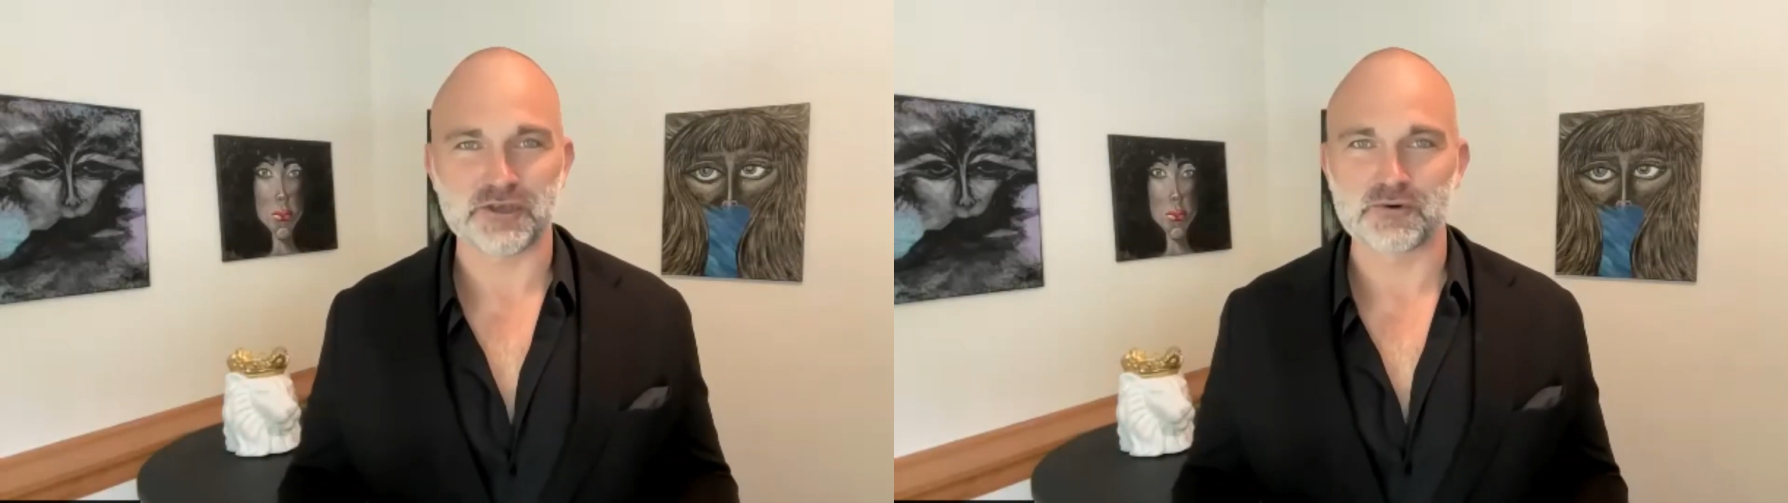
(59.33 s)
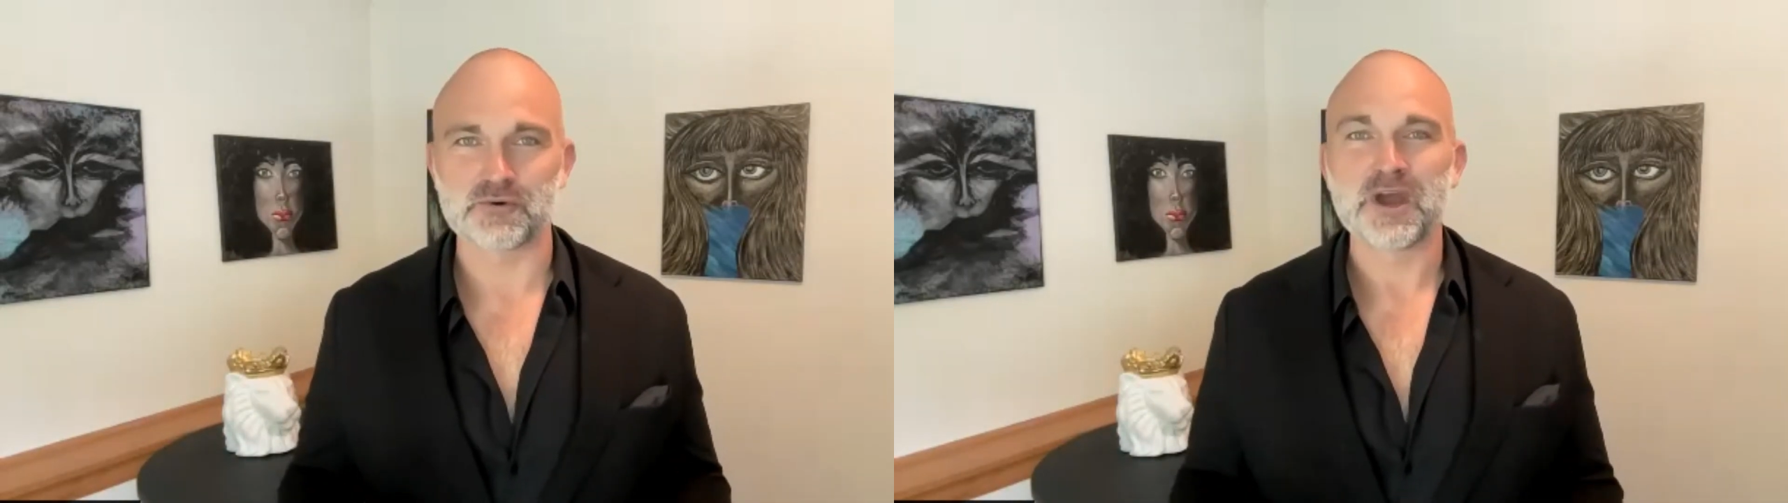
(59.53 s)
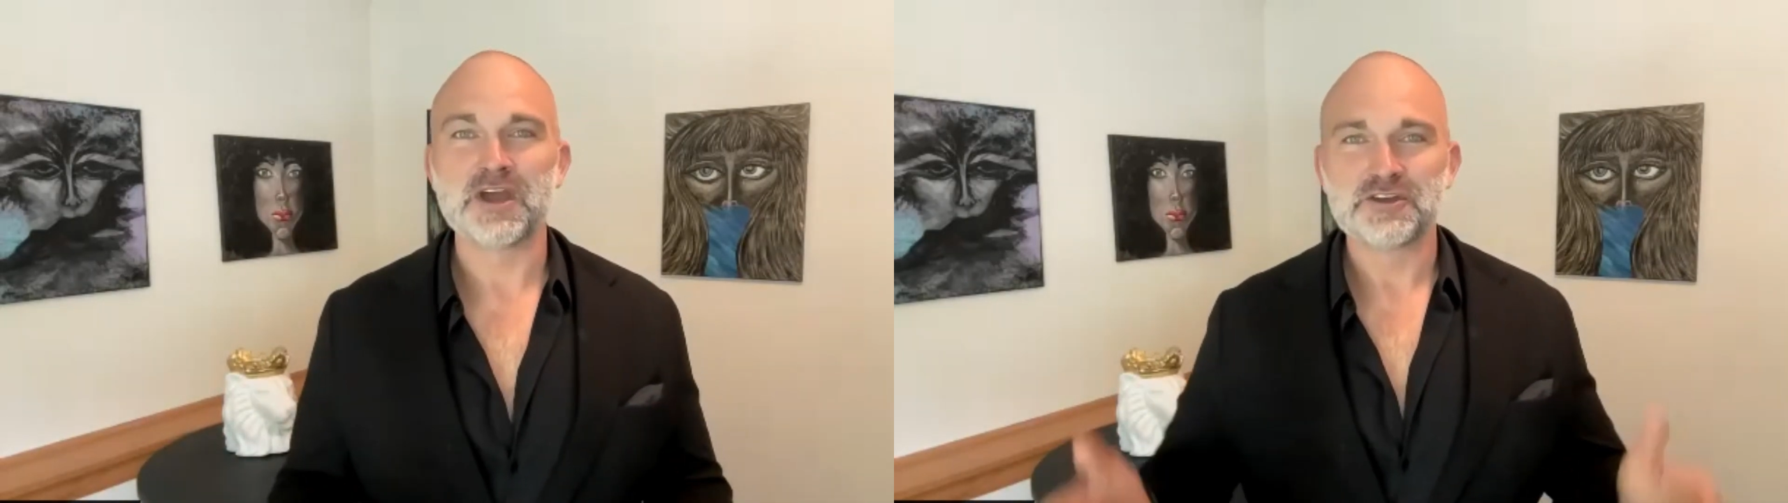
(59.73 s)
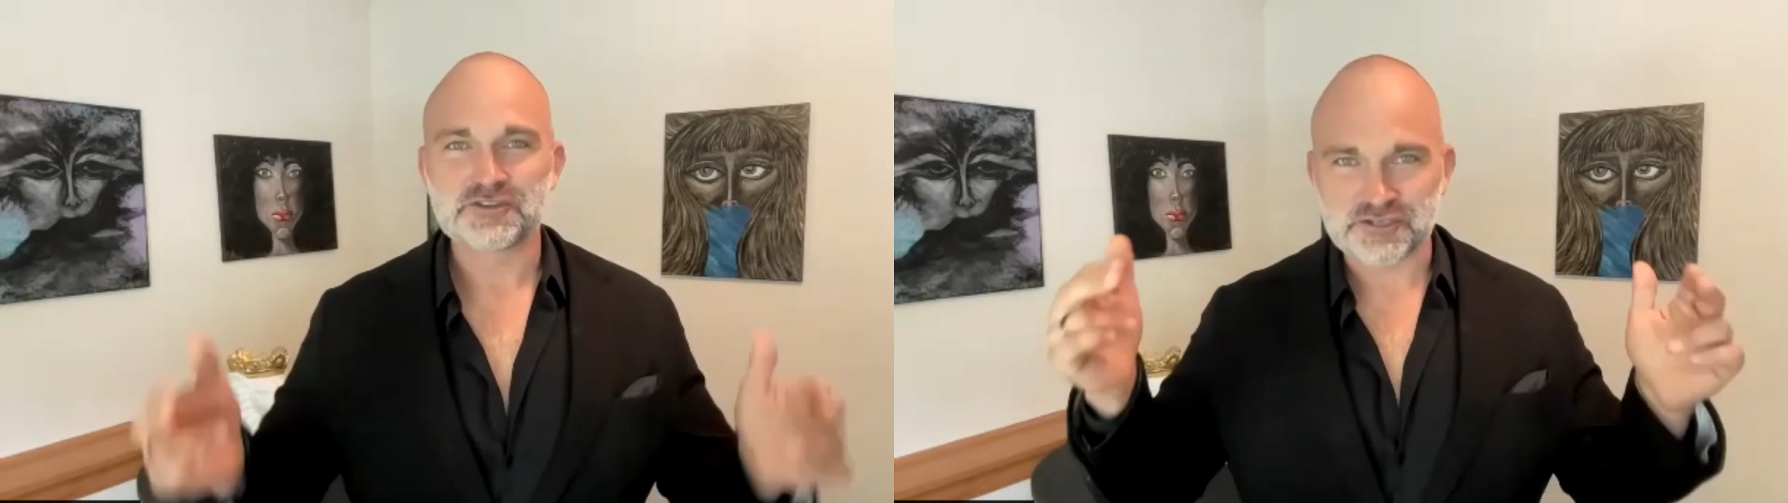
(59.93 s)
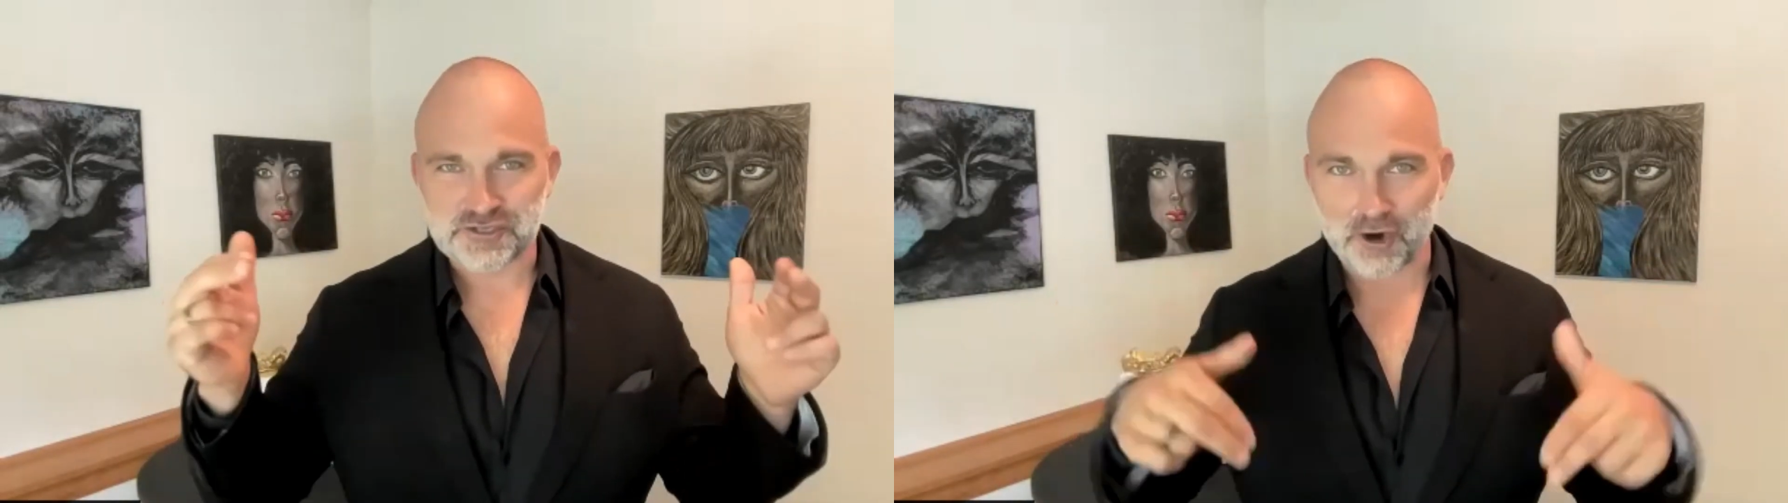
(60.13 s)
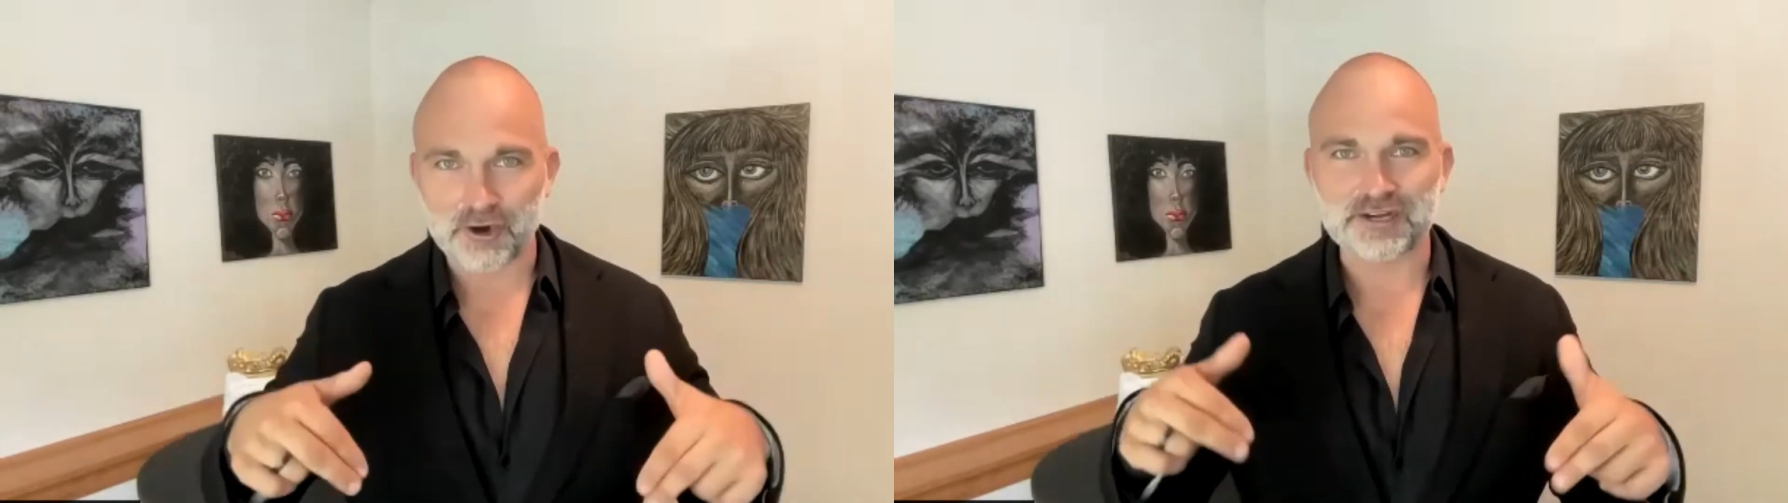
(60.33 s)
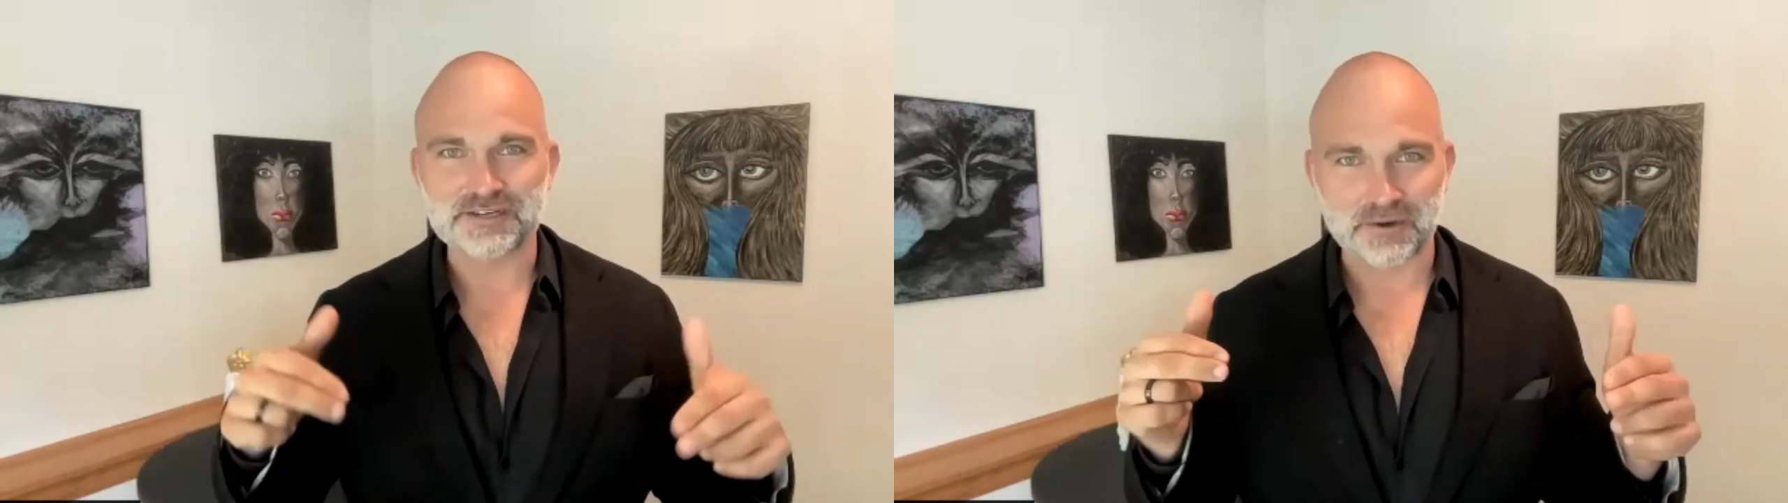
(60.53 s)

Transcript: you started